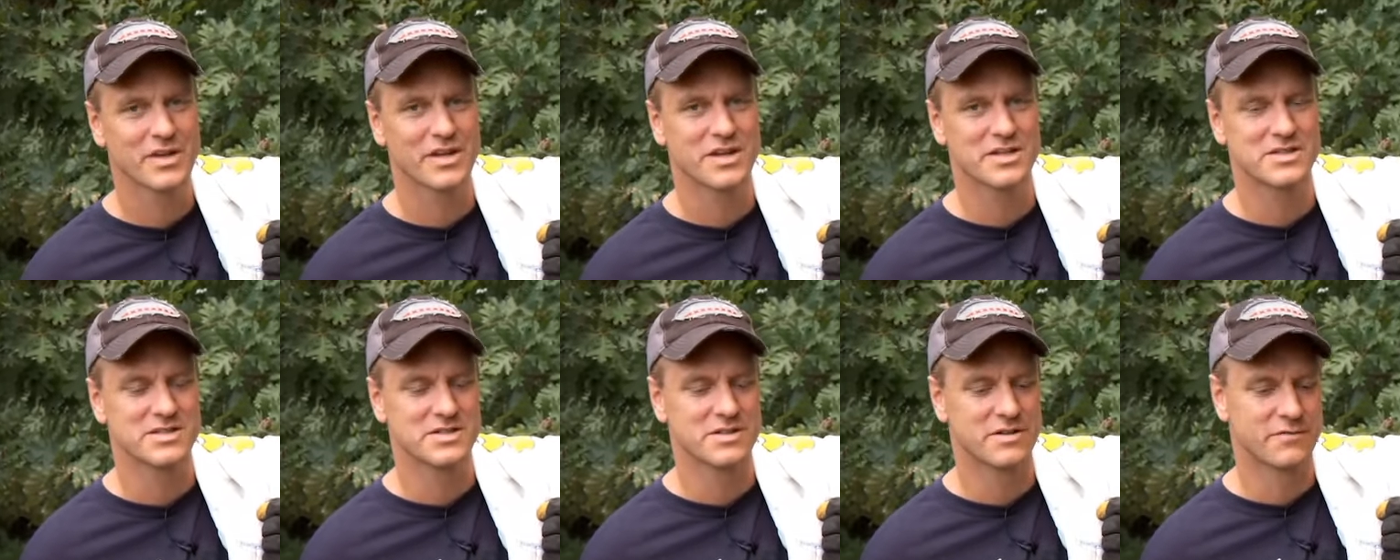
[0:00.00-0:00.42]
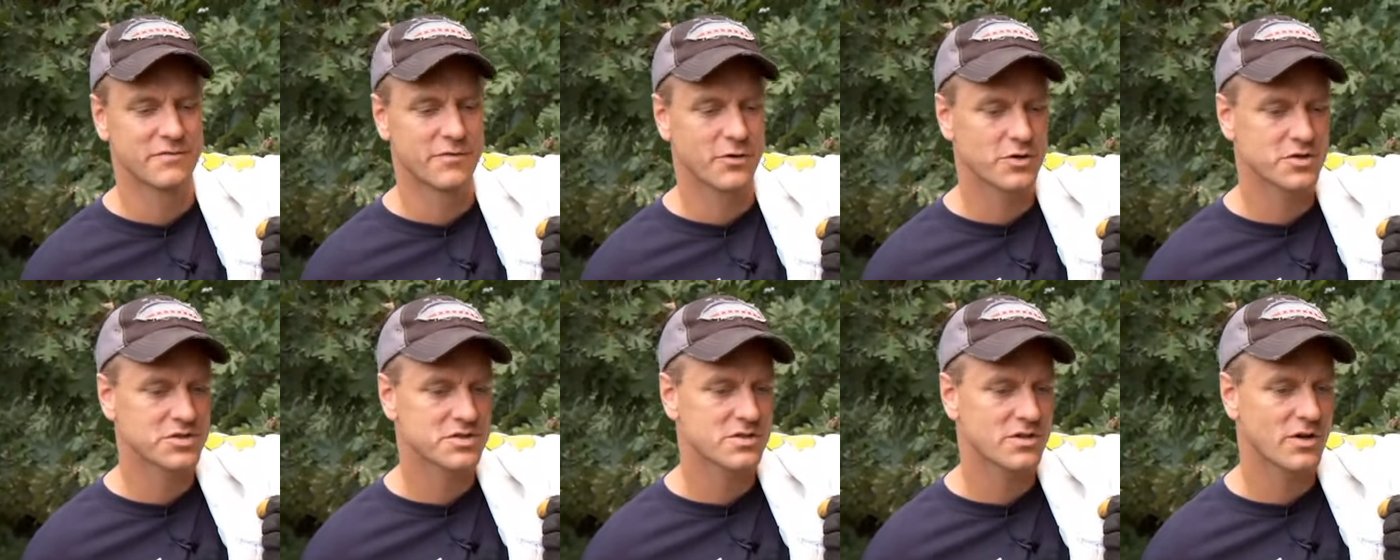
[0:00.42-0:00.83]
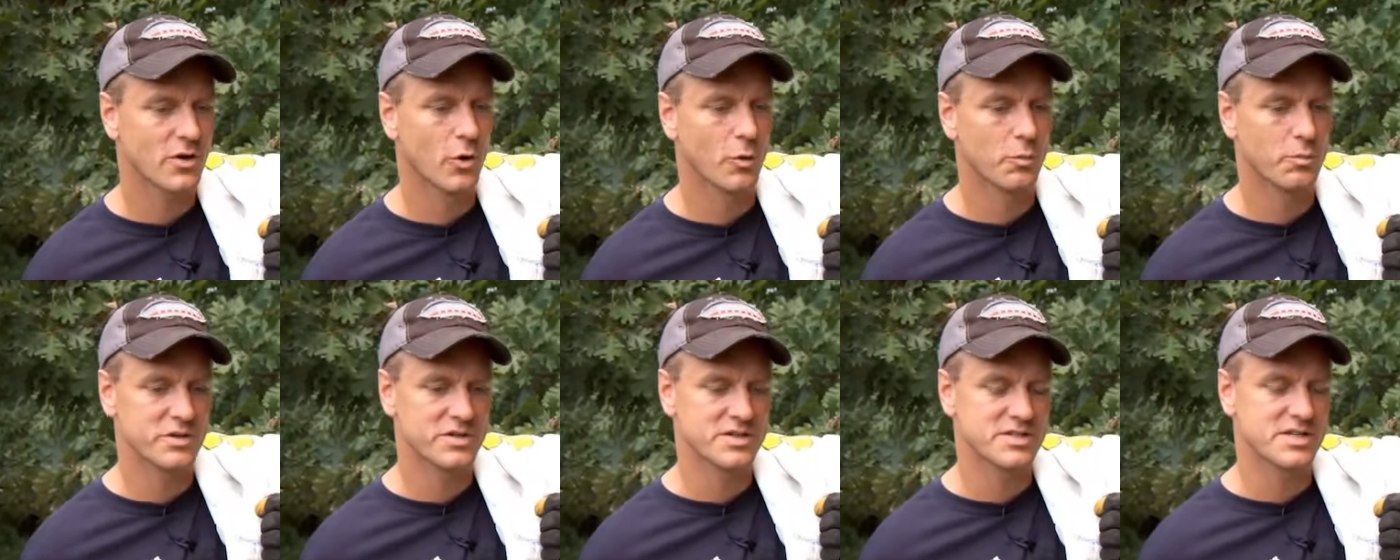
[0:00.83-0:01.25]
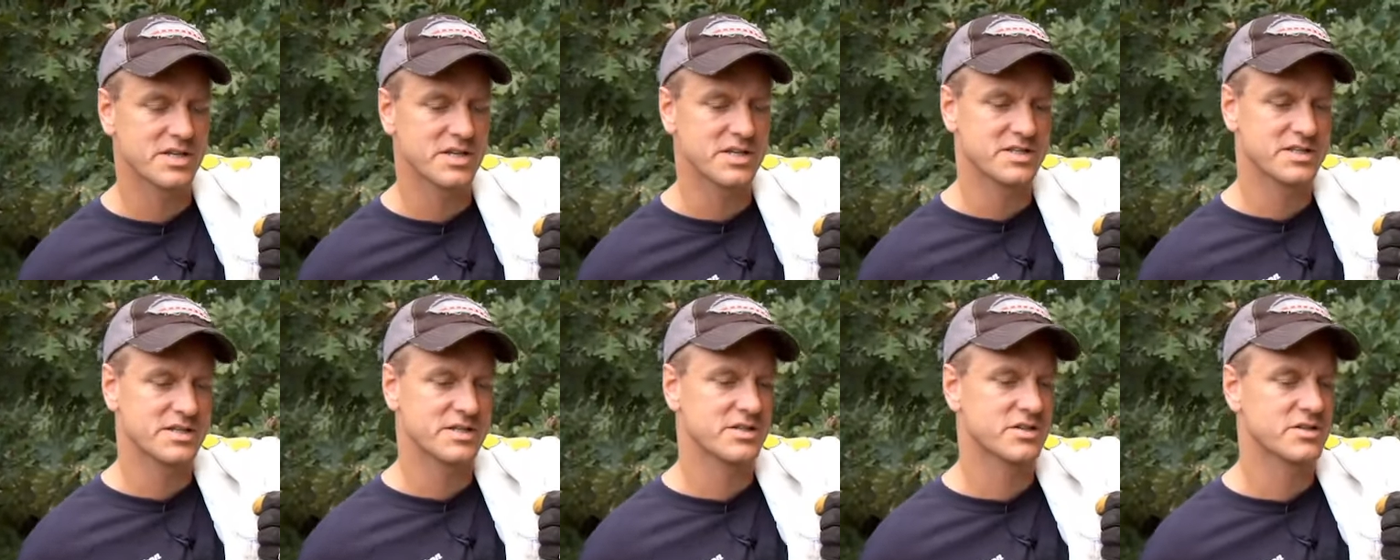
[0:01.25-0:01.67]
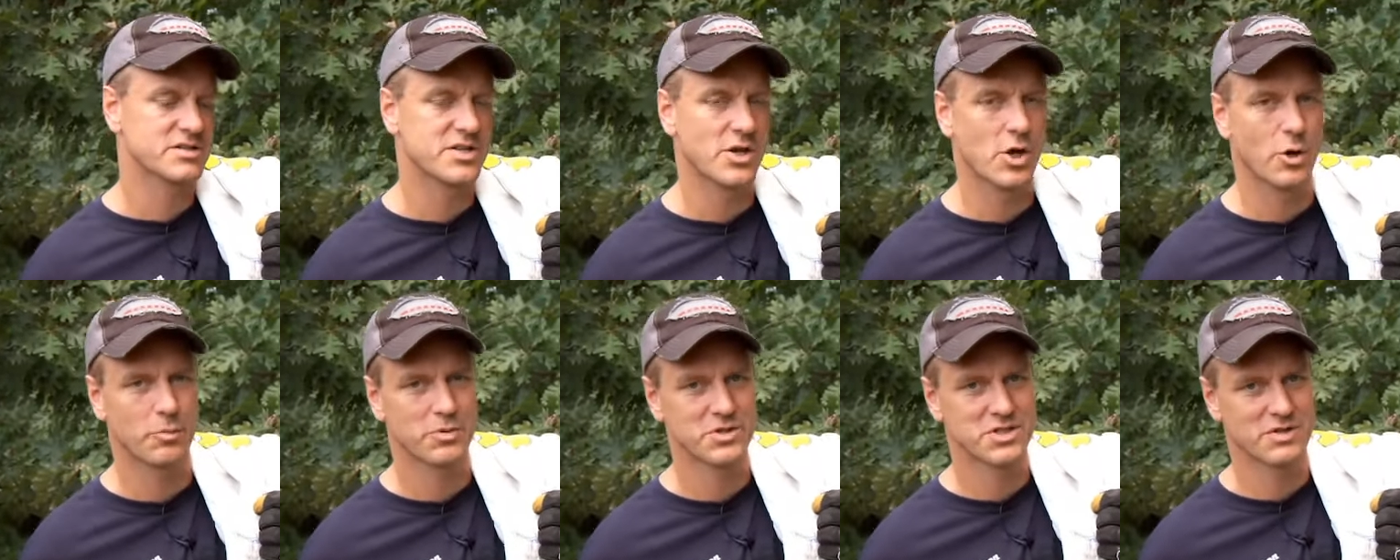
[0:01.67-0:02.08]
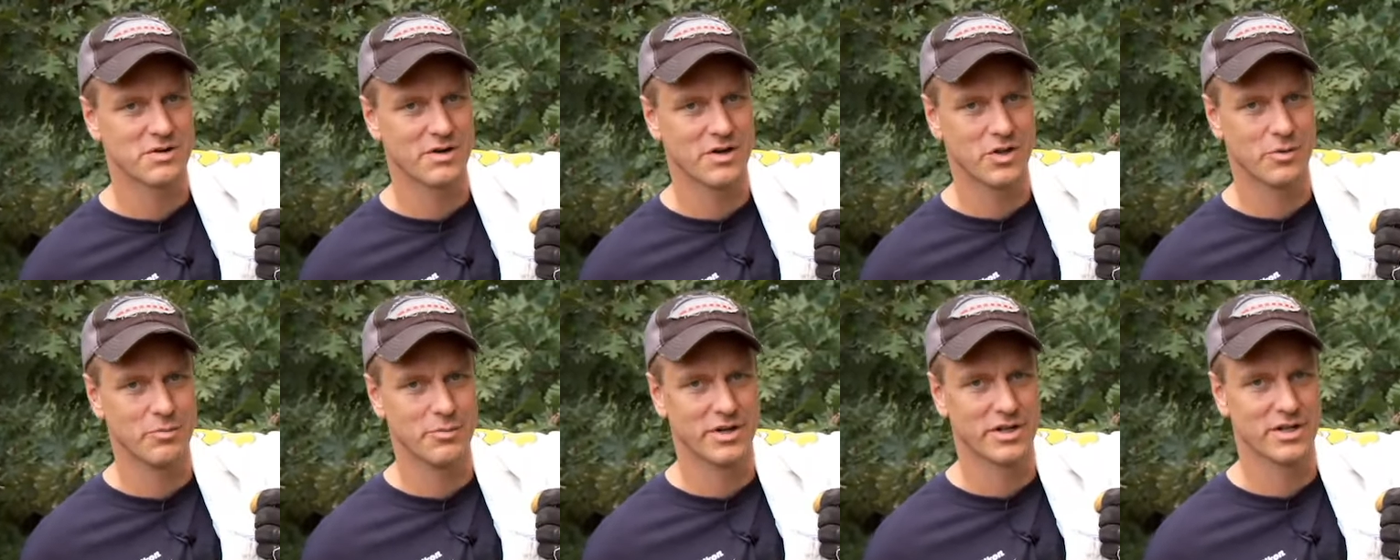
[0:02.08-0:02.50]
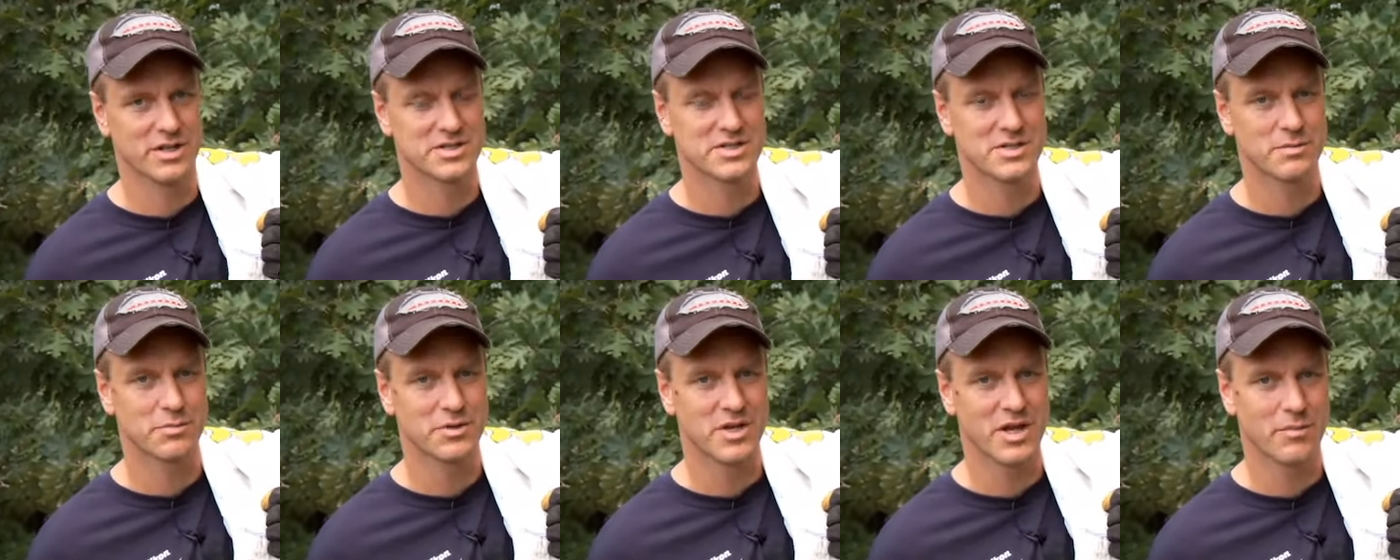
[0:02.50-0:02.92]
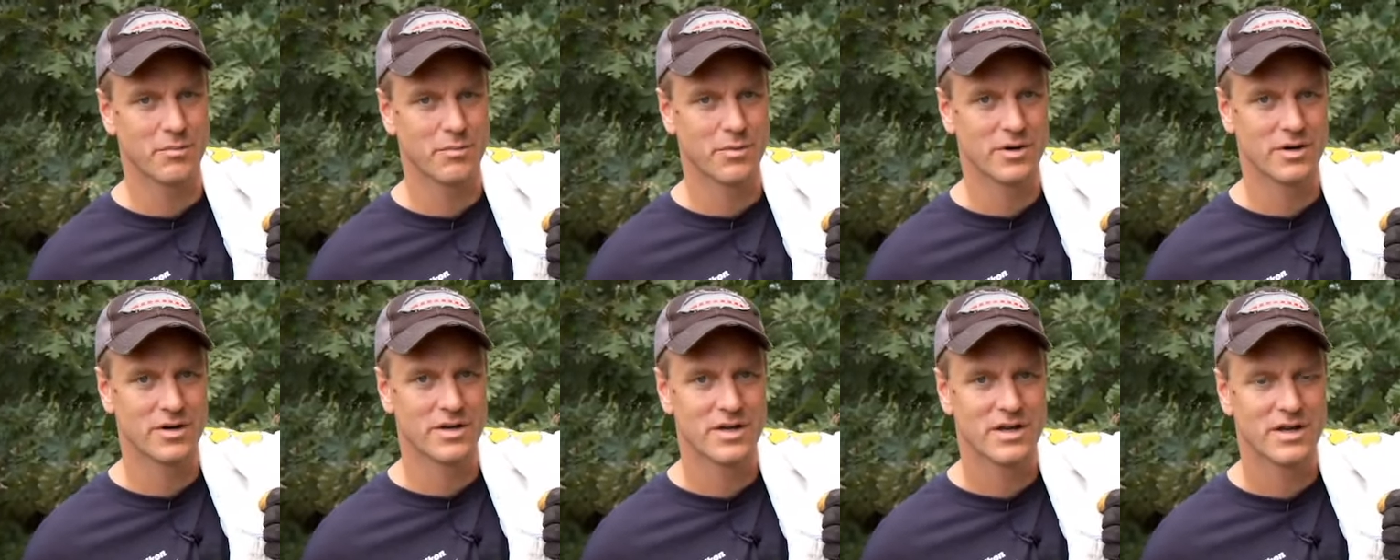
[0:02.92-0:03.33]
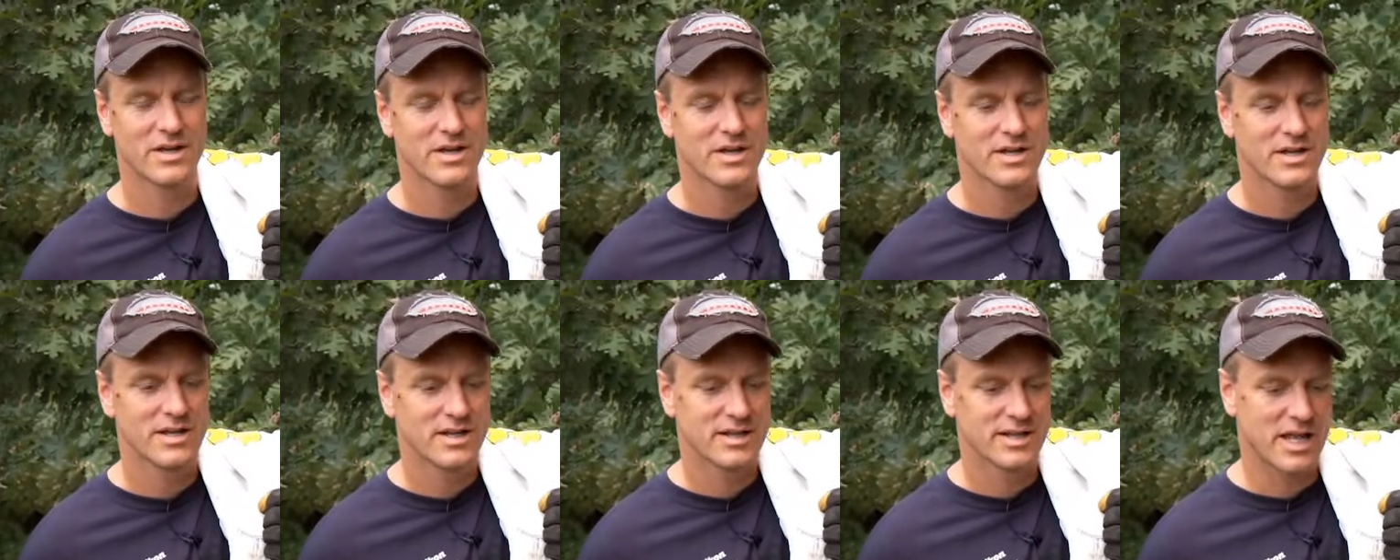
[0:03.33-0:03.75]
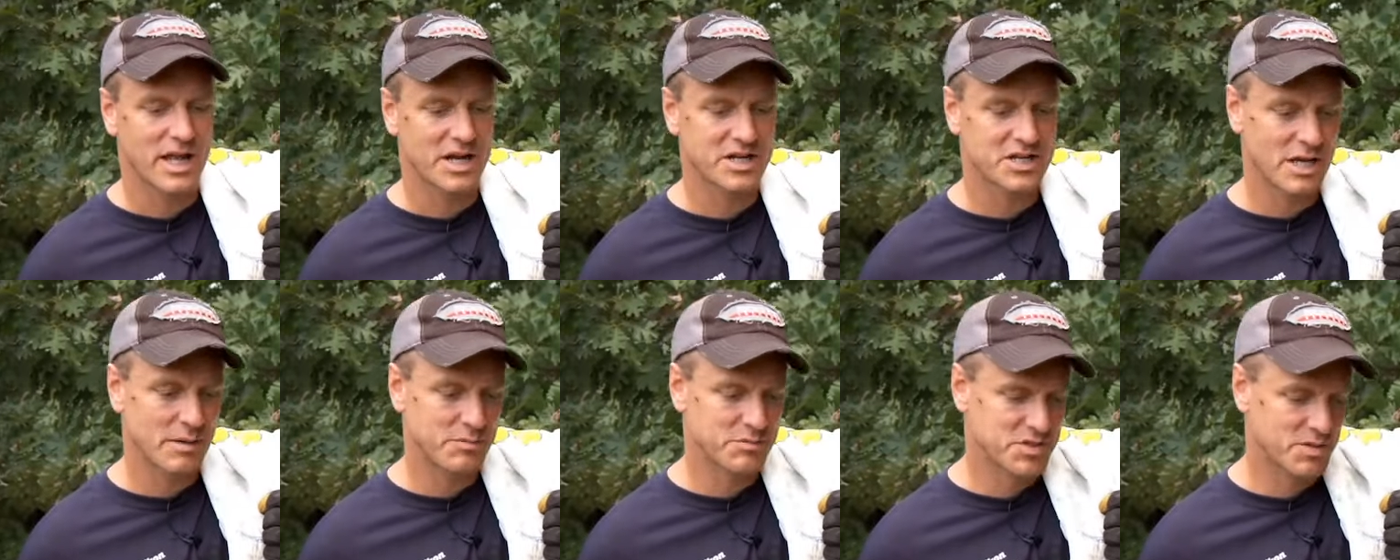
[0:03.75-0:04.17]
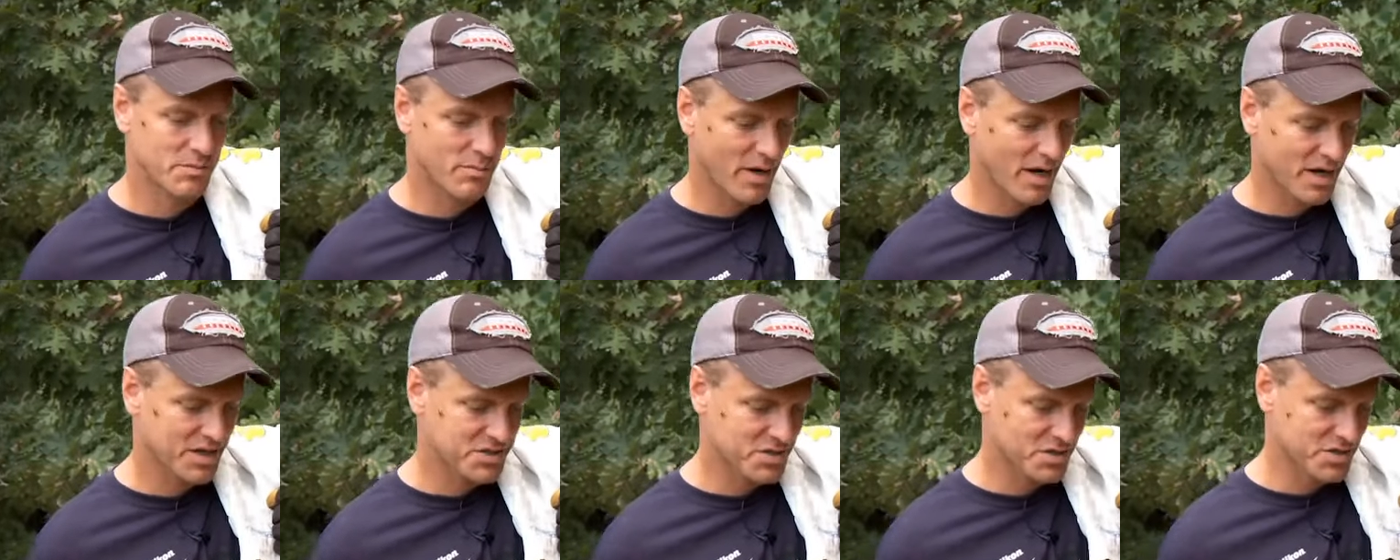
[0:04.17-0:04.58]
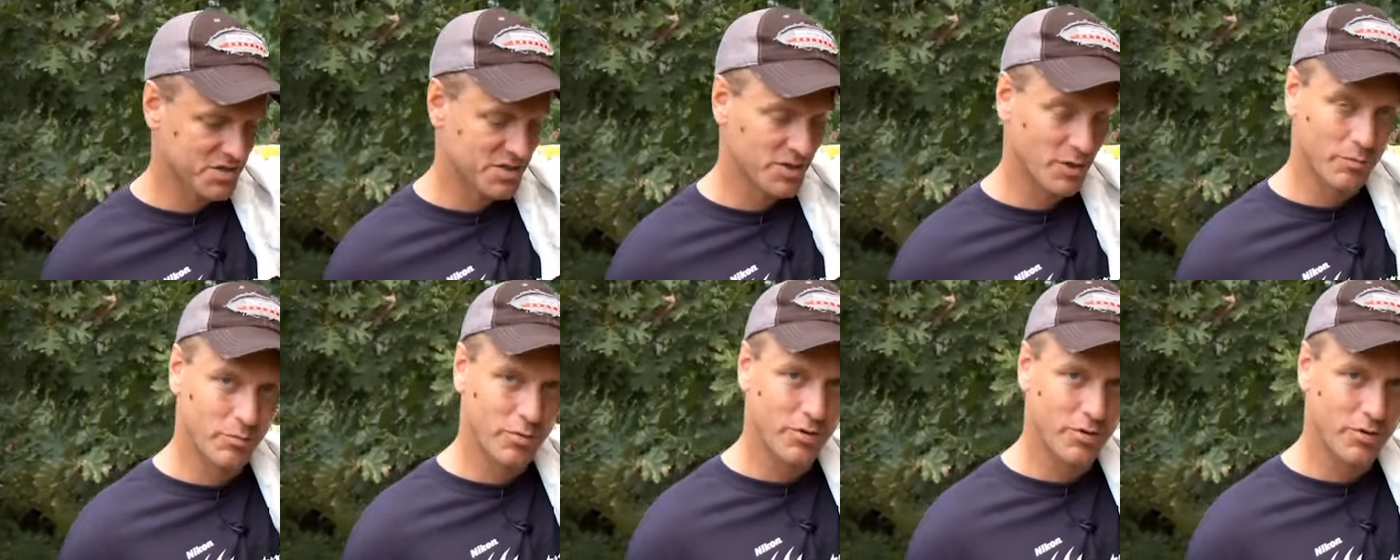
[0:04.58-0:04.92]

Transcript: It's the first open season, usually opens around the middle of September. A lot of times the bucks are still